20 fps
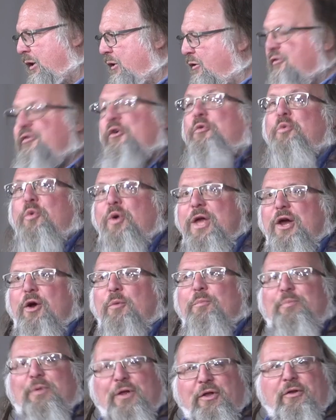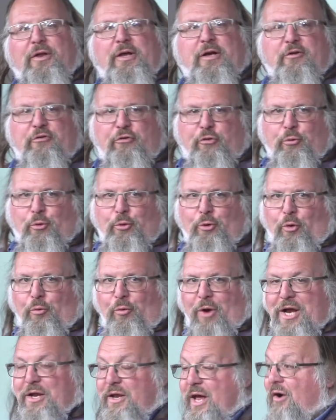So, we are building a tool
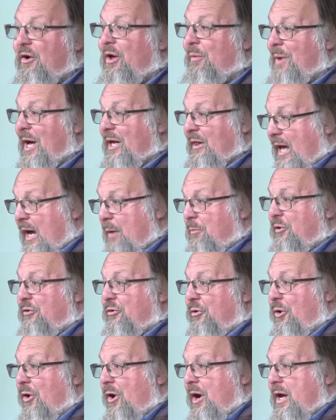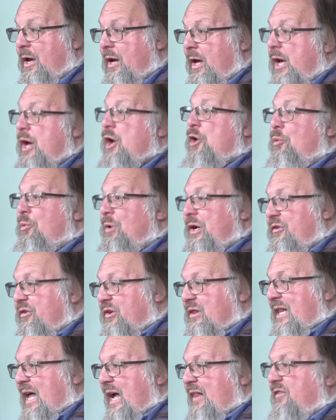right now in my laboratory which
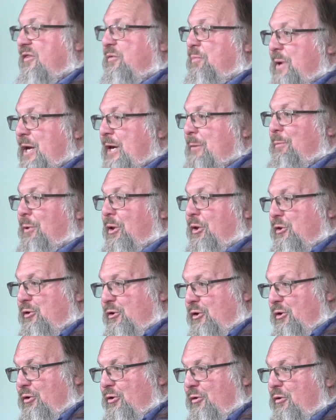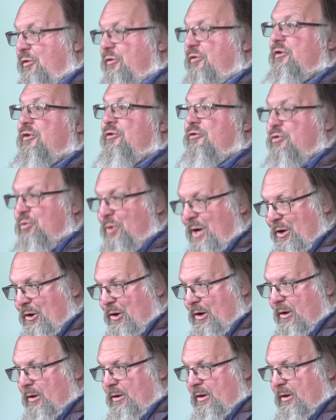lets people use Twitter,